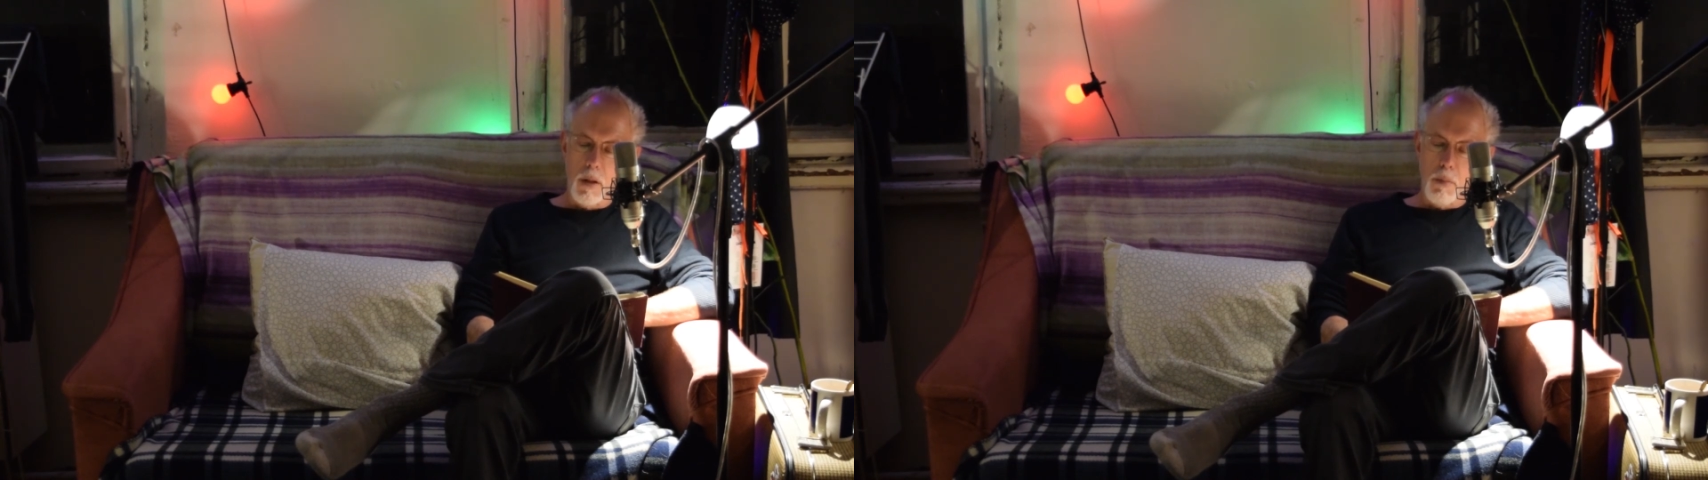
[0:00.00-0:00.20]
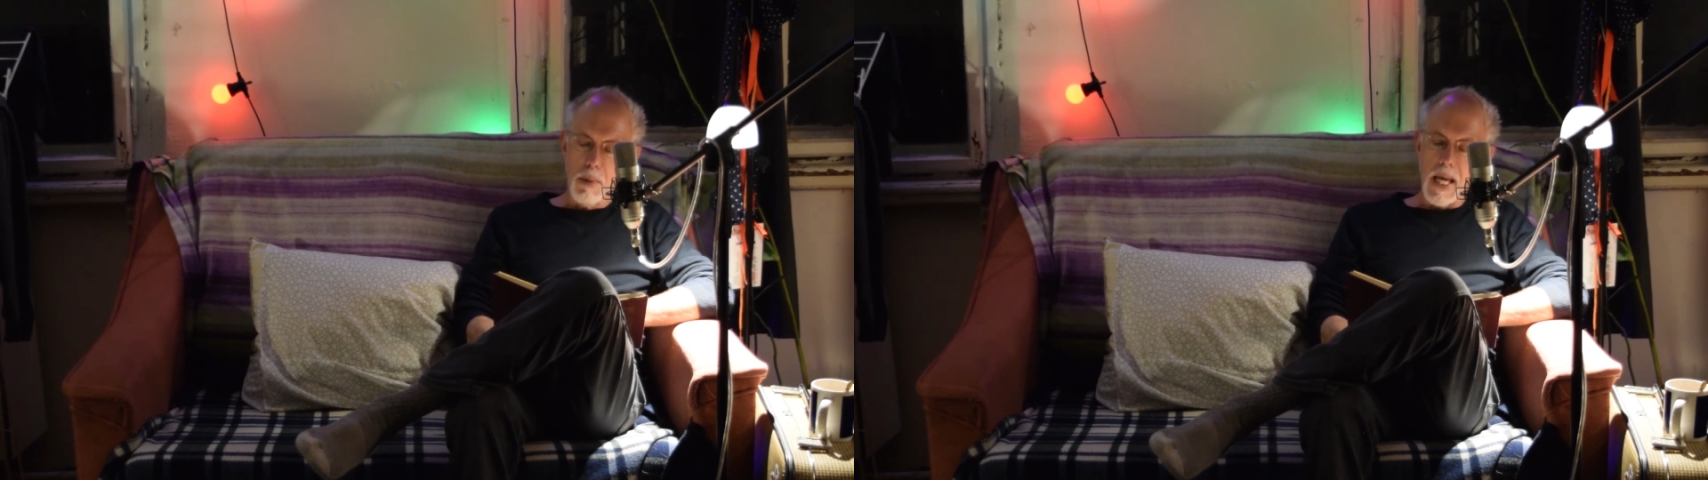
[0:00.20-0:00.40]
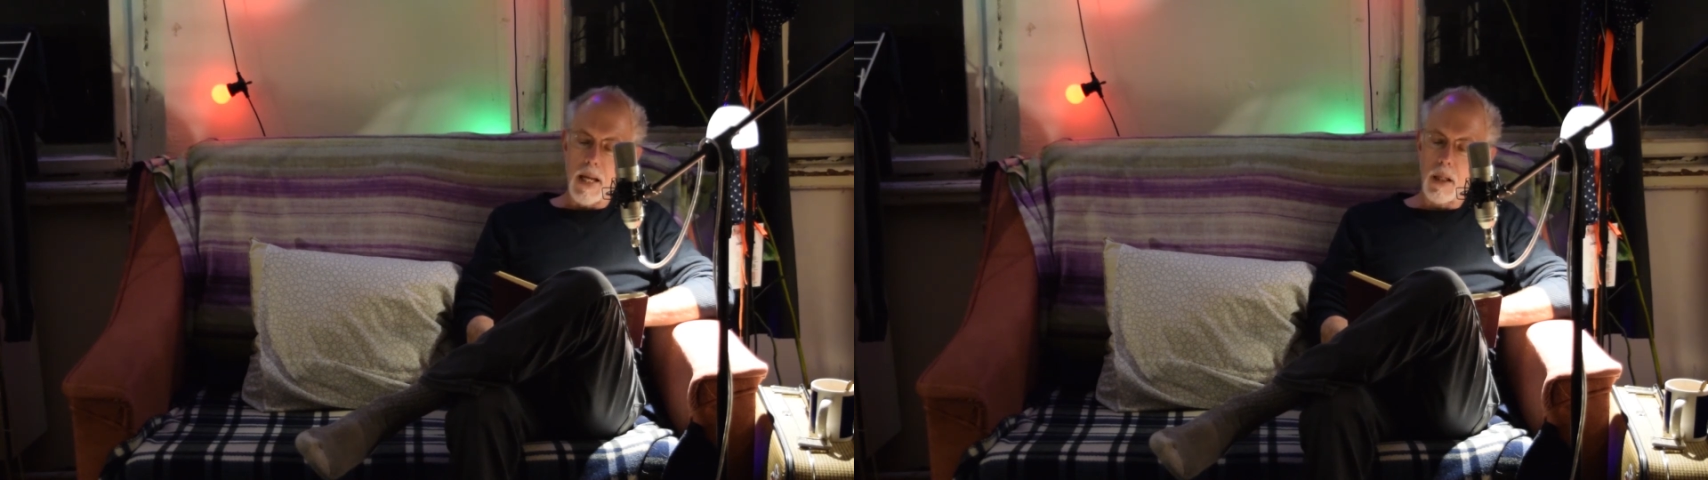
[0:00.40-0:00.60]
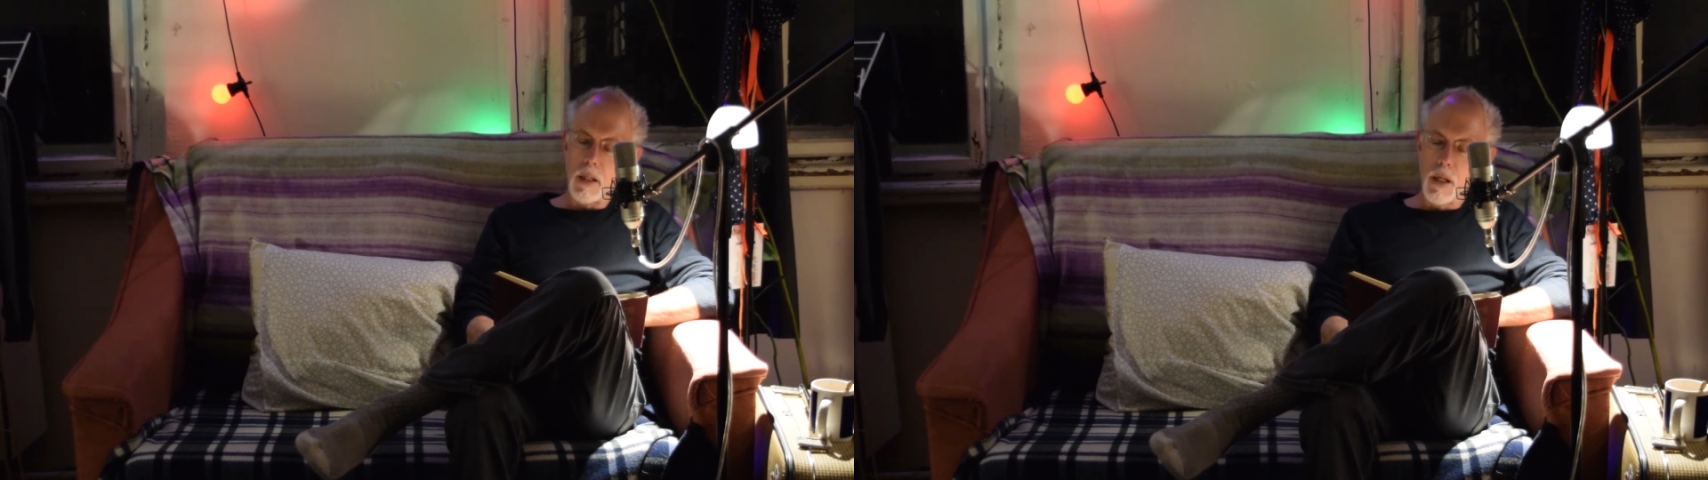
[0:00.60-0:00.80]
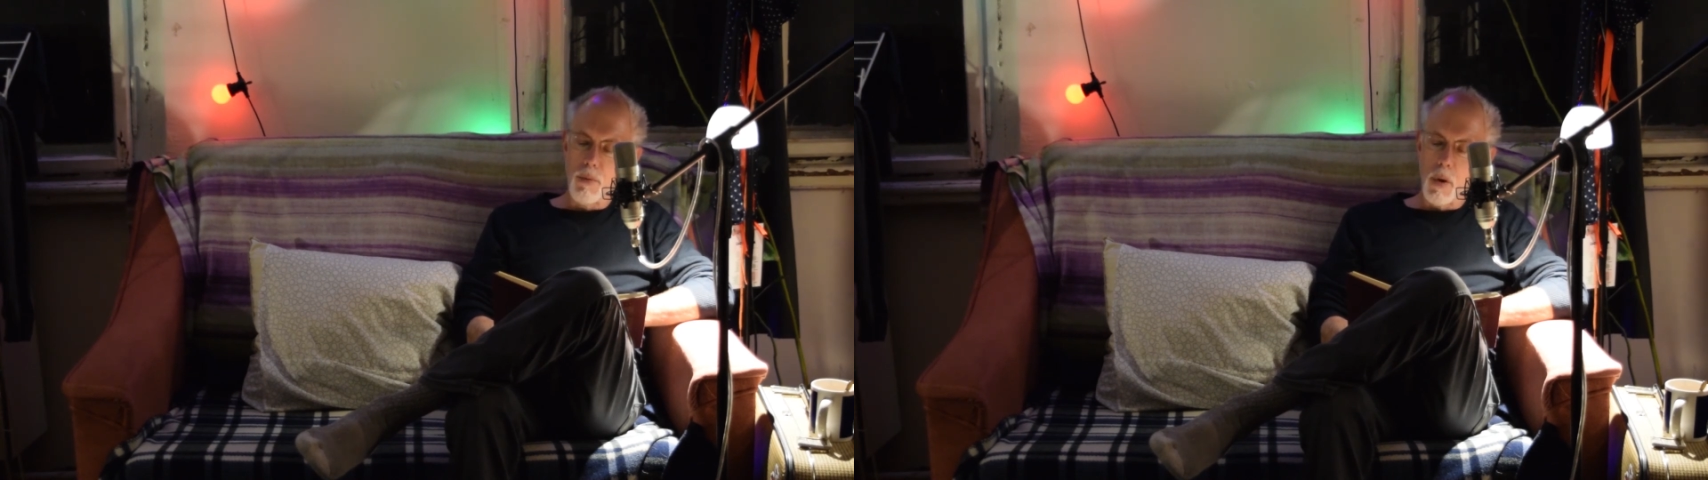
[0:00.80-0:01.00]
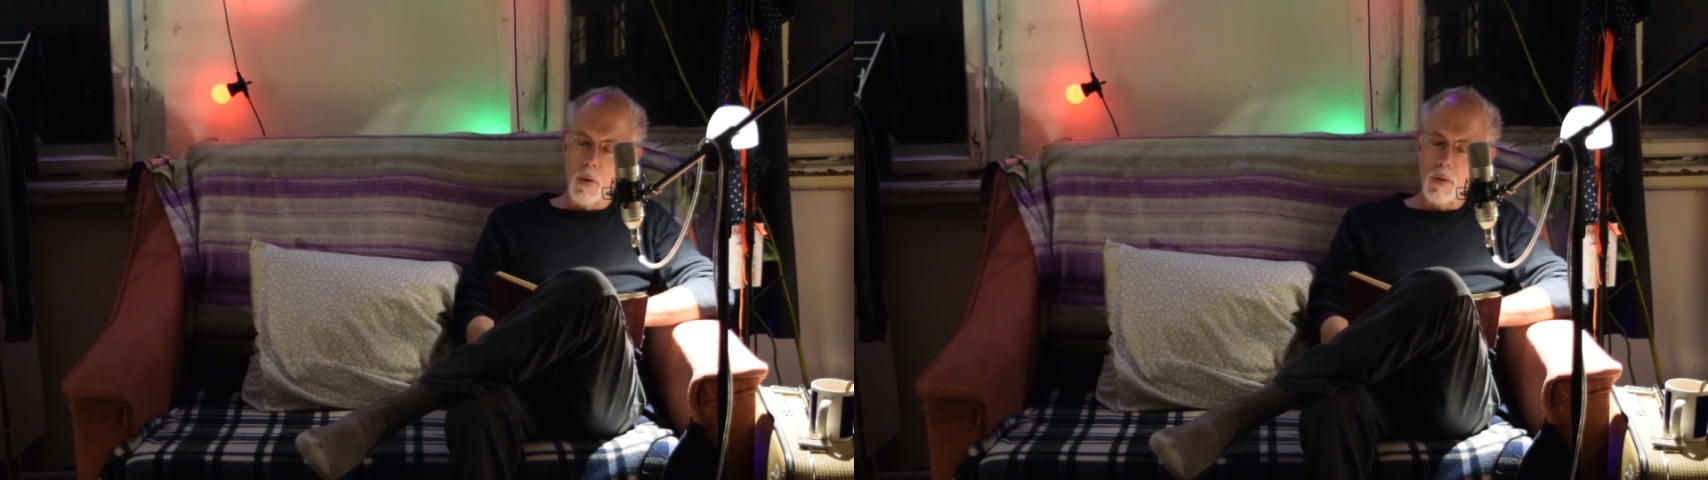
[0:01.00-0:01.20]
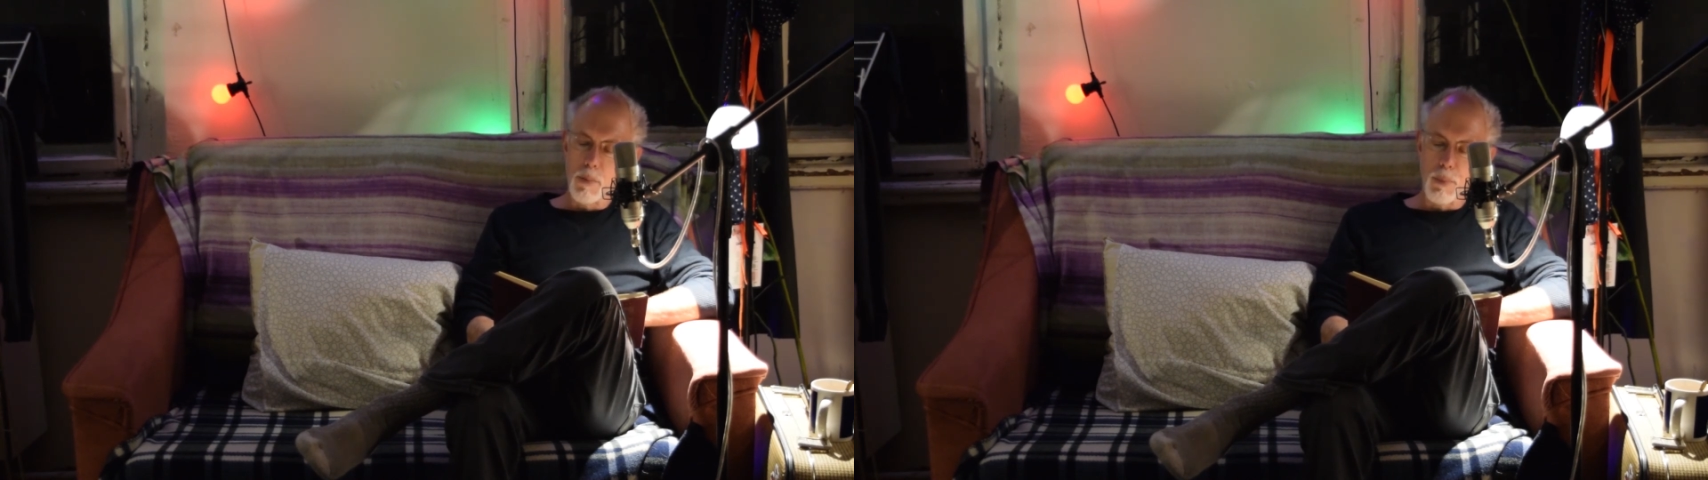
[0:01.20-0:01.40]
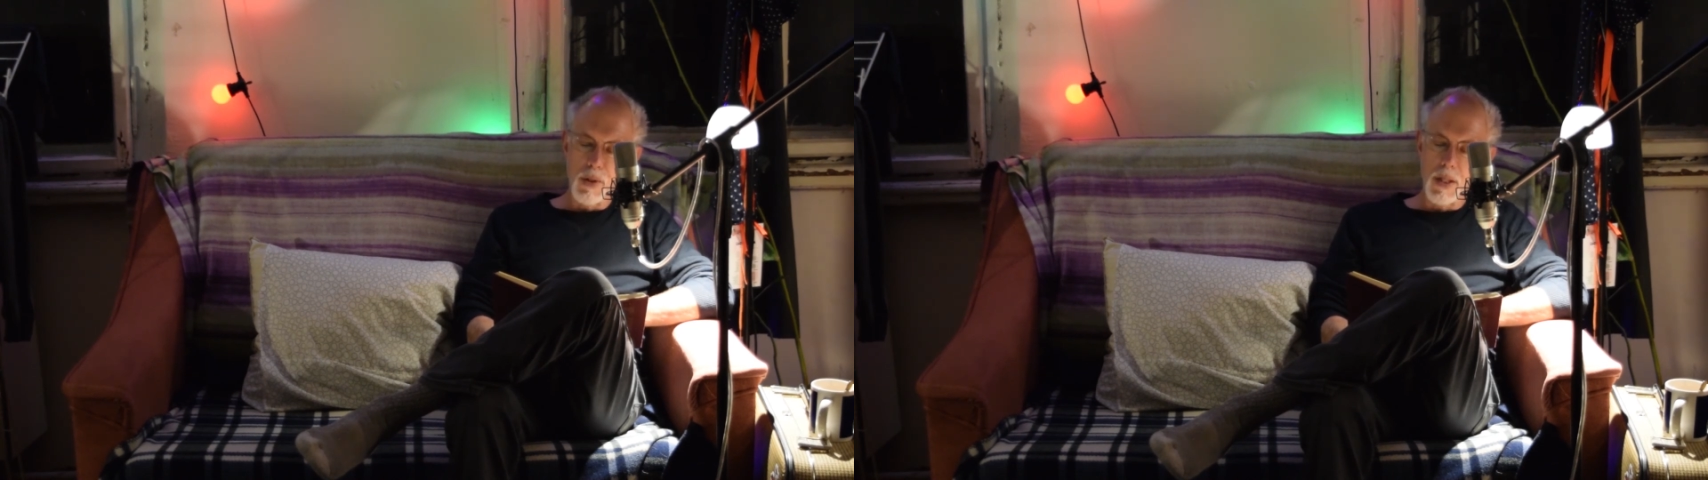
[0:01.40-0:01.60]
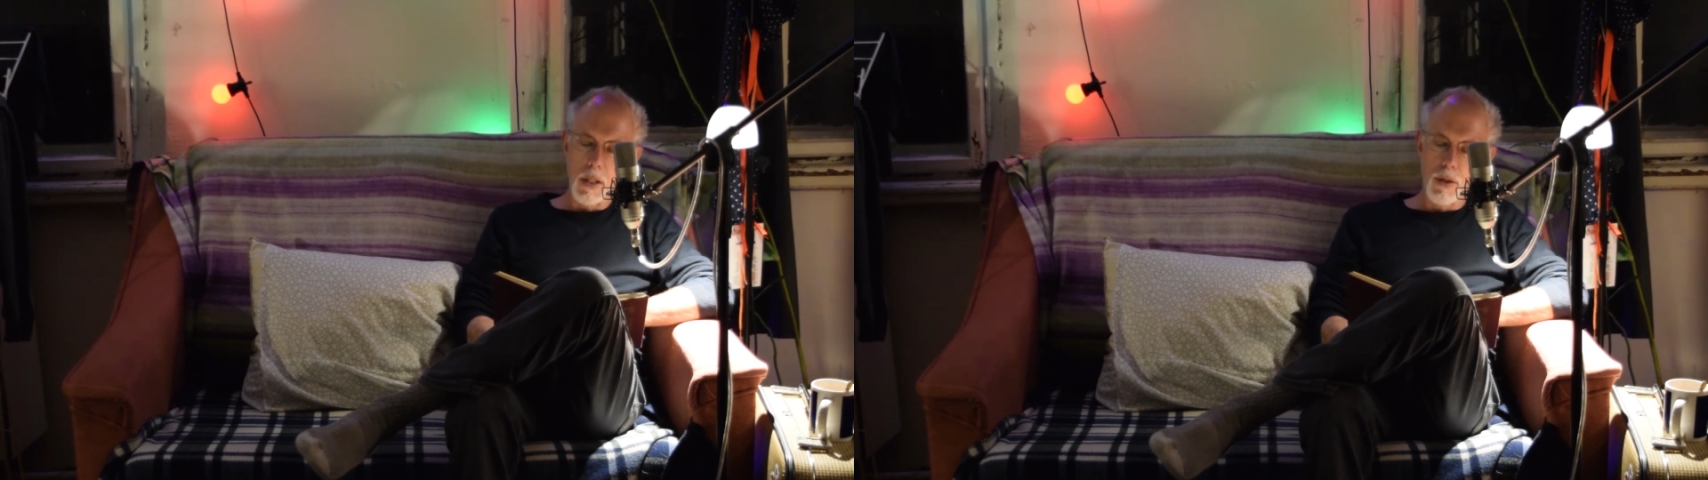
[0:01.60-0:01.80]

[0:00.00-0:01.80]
Mechanically he rose and proceeded